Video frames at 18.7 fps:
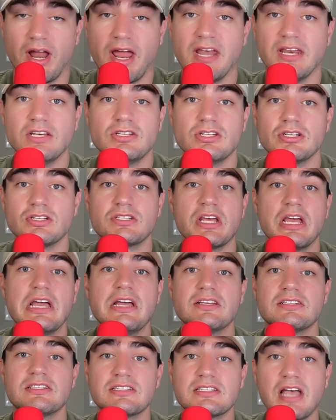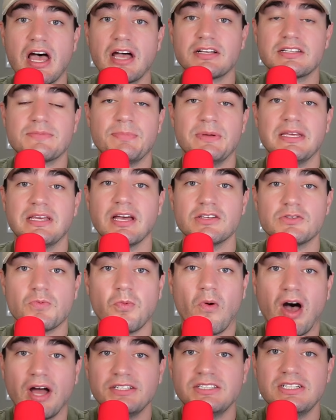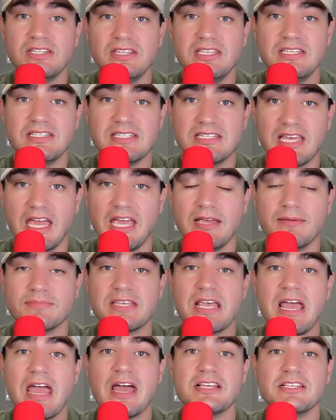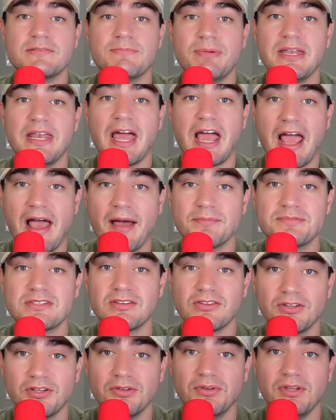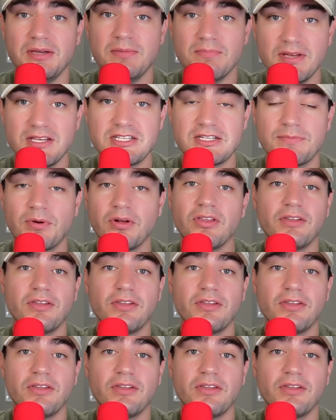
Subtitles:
And it just sucks because watching these games has been absolutely miserable.